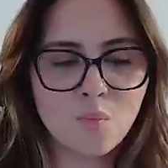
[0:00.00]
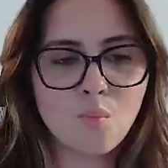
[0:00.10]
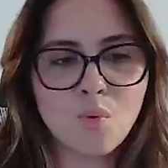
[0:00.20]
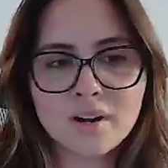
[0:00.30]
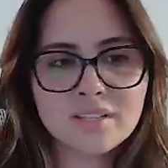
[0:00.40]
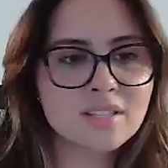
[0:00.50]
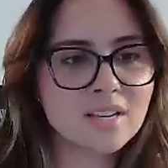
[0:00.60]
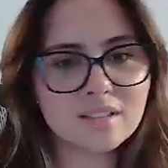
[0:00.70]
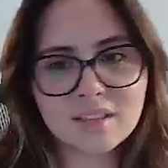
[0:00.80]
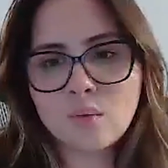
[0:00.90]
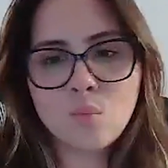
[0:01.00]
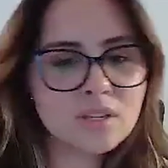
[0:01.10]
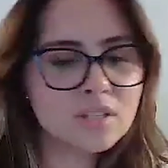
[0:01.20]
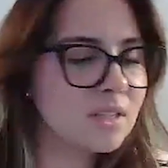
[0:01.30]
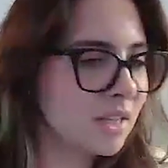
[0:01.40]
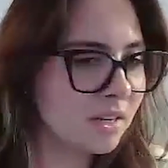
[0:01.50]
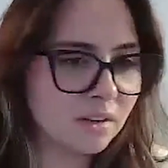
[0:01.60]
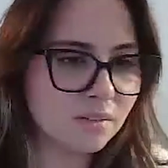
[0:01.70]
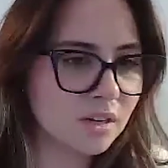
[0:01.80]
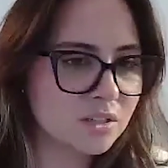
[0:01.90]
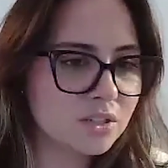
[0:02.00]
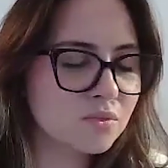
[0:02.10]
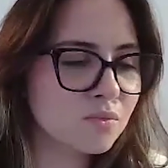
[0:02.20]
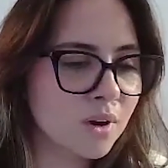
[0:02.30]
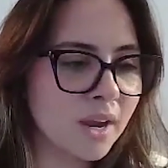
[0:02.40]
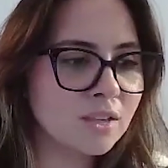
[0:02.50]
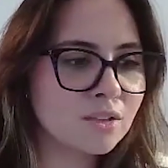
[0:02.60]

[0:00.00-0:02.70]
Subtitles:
what is needed of us, right?